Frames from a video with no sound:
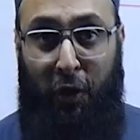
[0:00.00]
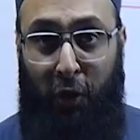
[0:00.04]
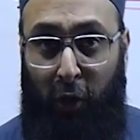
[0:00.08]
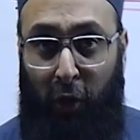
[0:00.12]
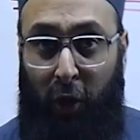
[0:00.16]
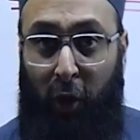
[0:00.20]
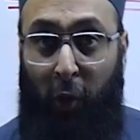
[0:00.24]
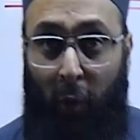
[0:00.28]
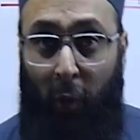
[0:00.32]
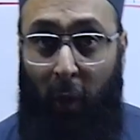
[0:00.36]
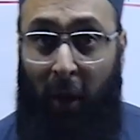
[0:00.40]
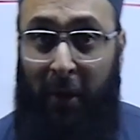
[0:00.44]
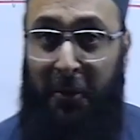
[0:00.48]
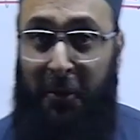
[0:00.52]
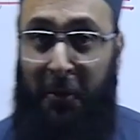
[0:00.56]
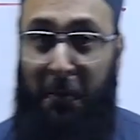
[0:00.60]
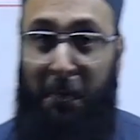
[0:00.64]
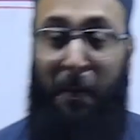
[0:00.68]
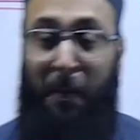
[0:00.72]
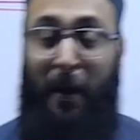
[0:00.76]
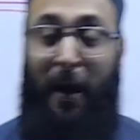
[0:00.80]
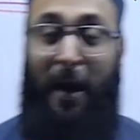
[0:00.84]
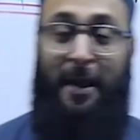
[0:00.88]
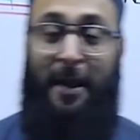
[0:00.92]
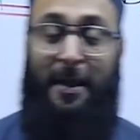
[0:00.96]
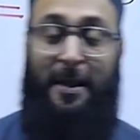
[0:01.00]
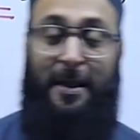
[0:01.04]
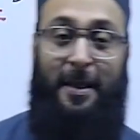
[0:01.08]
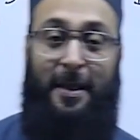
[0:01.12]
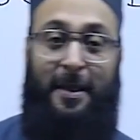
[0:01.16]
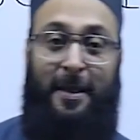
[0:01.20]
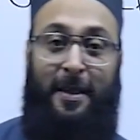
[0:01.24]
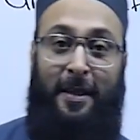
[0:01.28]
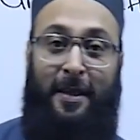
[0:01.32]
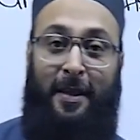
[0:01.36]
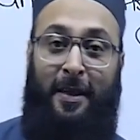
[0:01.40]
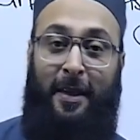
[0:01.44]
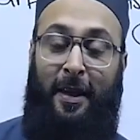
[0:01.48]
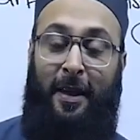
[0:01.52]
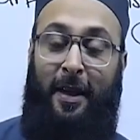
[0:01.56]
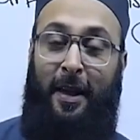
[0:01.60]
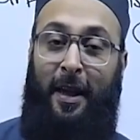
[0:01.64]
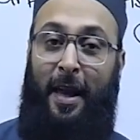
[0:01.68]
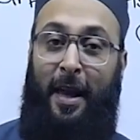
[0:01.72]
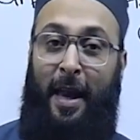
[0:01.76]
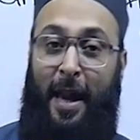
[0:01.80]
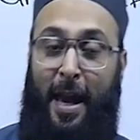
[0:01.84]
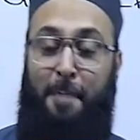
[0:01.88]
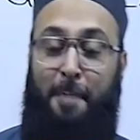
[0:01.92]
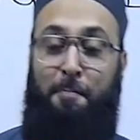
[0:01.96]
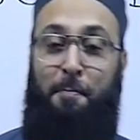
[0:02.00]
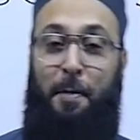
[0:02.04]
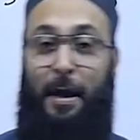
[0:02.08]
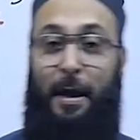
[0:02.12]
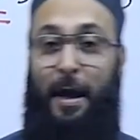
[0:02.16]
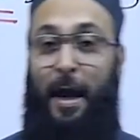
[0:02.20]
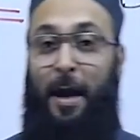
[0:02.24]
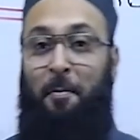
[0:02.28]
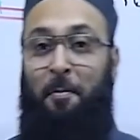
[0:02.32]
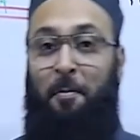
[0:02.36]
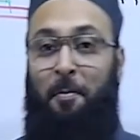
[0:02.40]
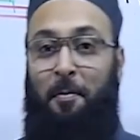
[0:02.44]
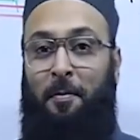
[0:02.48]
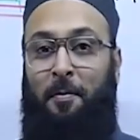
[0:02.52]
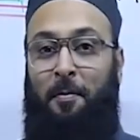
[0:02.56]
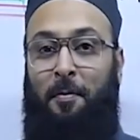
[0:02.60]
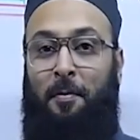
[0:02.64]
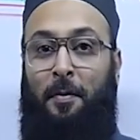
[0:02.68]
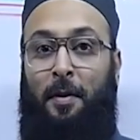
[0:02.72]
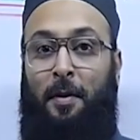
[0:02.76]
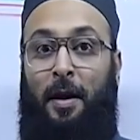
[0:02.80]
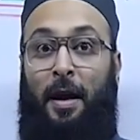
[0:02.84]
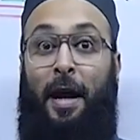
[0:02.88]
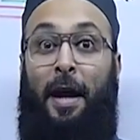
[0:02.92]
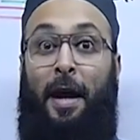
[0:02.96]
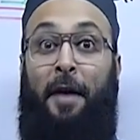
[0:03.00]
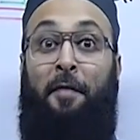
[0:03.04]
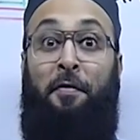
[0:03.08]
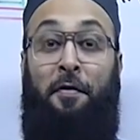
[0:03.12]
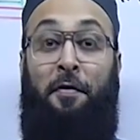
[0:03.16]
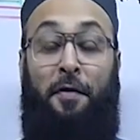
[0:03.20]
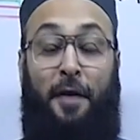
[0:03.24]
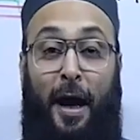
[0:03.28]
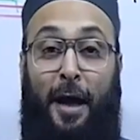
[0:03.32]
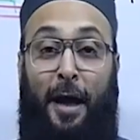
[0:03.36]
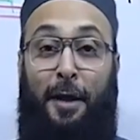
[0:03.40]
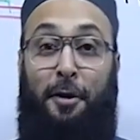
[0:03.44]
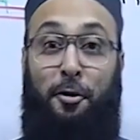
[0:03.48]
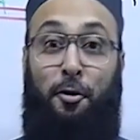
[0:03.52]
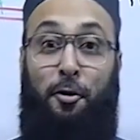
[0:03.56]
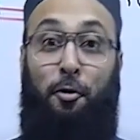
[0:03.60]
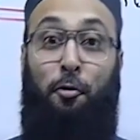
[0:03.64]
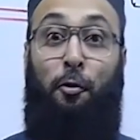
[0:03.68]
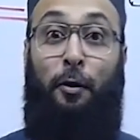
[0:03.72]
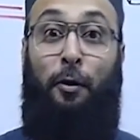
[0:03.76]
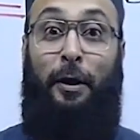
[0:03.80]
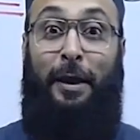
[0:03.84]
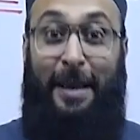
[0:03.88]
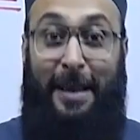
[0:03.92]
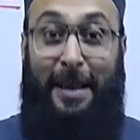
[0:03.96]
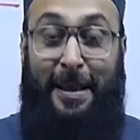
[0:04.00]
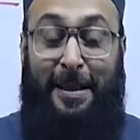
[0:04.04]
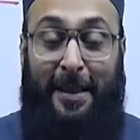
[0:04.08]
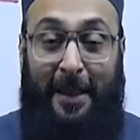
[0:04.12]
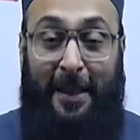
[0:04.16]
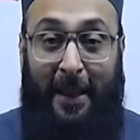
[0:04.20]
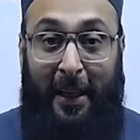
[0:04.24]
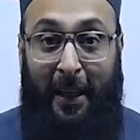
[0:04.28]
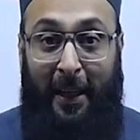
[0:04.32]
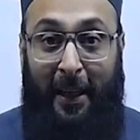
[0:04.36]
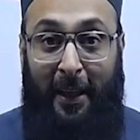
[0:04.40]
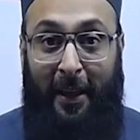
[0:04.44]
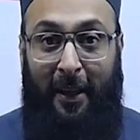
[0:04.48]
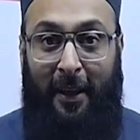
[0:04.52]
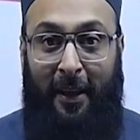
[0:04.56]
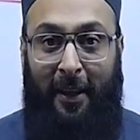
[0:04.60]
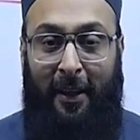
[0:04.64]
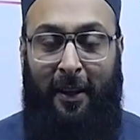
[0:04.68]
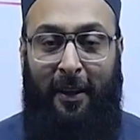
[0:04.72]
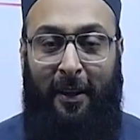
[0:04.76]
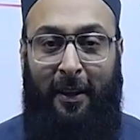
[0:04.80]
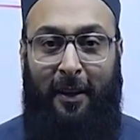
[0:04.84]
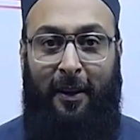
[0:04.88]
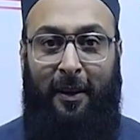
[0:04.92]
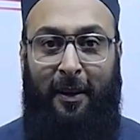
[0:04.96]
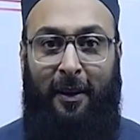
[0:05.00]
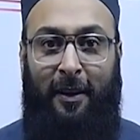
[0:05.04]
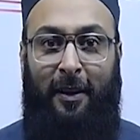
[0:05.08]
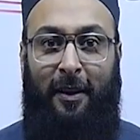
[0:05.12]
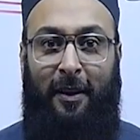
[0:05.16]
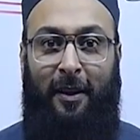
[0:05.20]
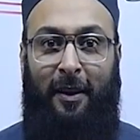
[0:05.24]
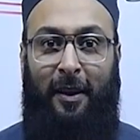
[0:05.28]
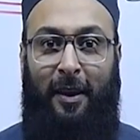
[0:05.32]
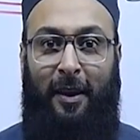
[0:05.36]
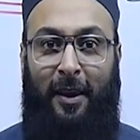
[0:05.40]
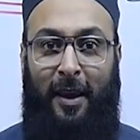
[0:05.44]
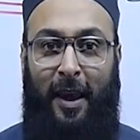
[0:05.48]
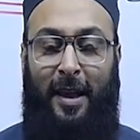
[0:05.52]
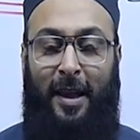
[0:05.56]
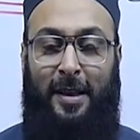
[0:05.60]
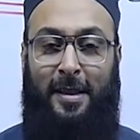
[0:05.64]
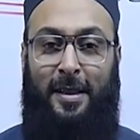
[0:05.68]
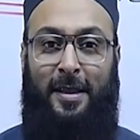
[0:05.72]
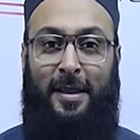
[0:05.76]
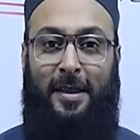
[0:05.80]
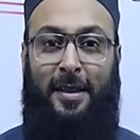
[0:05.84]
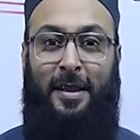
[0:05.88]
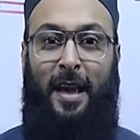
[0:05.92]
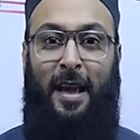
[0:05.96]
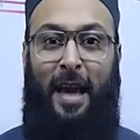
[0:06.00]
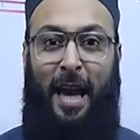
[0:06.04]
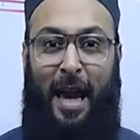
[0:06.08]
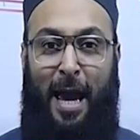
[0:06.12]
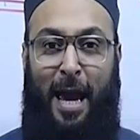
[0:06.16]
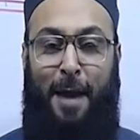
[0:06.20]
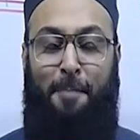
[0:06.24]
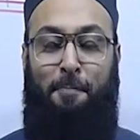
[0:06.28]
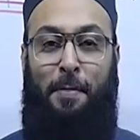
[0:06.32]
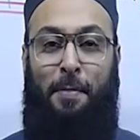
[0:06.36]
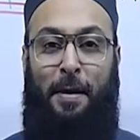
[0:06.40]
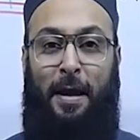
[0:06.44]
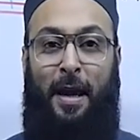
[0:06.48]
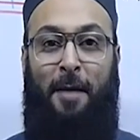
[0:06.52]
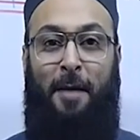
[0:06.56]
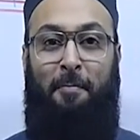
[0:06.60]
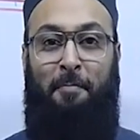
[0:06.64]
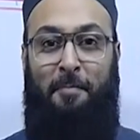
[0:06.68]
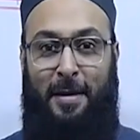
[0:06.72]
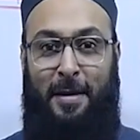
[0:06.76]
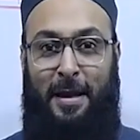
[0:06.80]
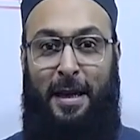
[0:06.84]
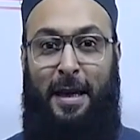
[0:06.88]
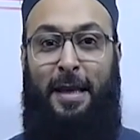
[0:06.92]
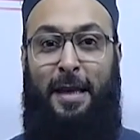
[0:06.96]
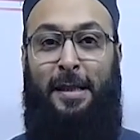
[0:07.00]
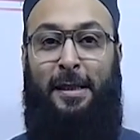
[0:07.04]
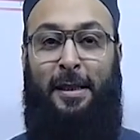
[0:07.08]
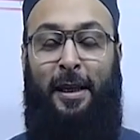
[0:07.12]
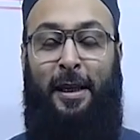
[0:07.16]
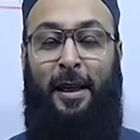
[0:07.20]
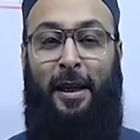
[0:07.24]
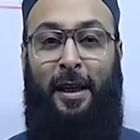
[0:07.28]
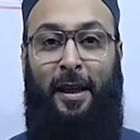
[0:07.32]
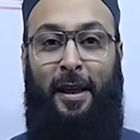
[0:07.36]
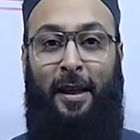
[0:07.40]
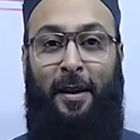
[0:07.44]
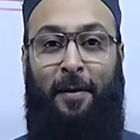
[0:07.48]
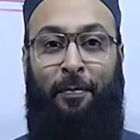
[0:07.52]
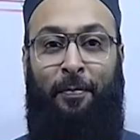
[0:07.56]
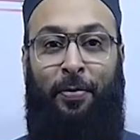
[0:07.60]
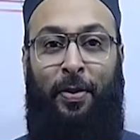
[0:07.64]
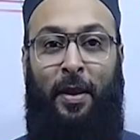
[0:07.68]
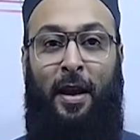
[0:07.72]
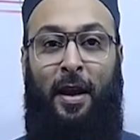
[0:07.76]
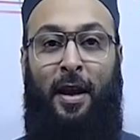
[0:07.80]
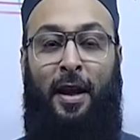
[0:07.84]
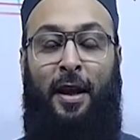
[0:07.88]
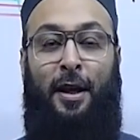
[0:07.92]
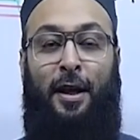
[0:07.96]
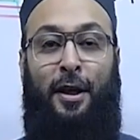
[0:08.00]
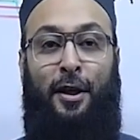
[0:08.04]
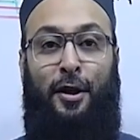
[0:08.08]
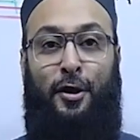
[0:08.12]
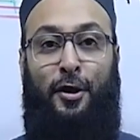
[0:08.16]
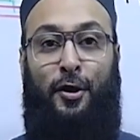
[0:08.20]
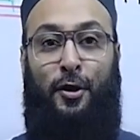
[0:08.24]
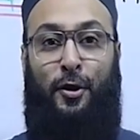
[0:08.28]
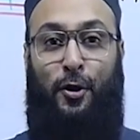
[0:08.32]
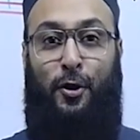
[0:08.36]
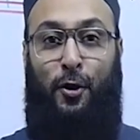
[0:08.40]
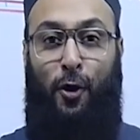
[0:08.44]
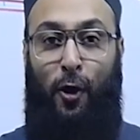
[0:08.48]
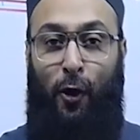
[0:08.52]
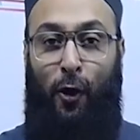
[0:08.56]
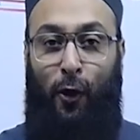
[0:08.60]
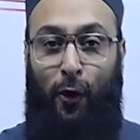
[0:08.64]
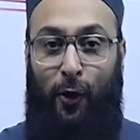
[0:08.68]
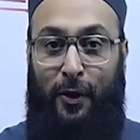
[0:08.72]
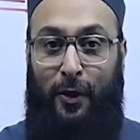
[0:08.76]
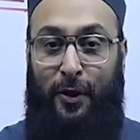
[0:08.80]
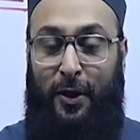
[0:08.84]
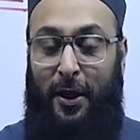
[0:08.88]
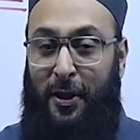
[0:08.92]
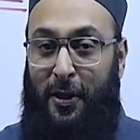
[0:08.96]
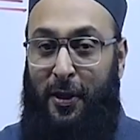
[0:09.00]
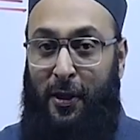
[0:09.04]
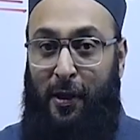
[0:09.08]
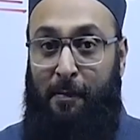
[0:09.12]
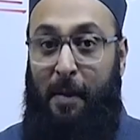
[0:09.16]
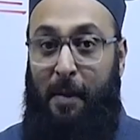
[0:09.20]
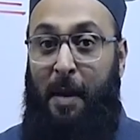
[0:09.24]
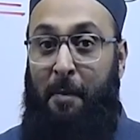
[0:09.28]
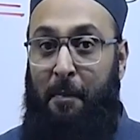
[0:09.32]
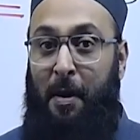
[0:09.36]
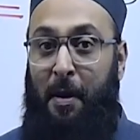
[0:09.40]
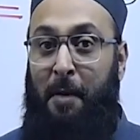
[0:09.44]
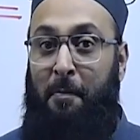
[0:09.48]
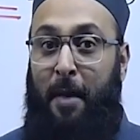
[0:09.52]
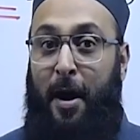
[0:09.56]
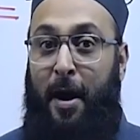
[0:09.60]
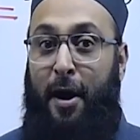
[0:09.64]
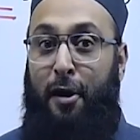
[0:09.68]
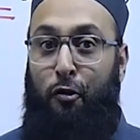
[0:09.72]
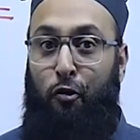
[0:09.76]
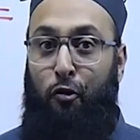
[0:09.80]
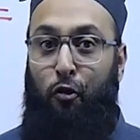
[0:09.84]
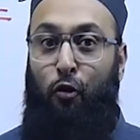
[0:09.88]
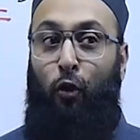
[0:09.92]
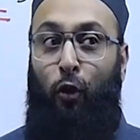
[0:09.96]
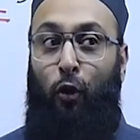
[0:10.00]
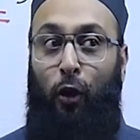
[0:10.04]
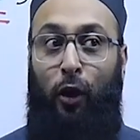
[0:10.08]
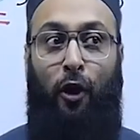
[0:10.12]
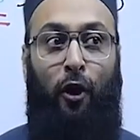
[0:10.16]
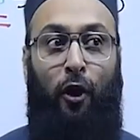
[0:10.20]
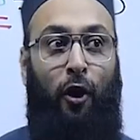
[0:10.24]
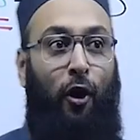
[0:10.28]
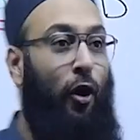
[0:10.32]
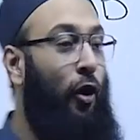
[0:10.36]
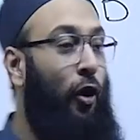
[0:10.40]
Do you want to pass APM and that too easily? Yes, APM easily. So just remember my rule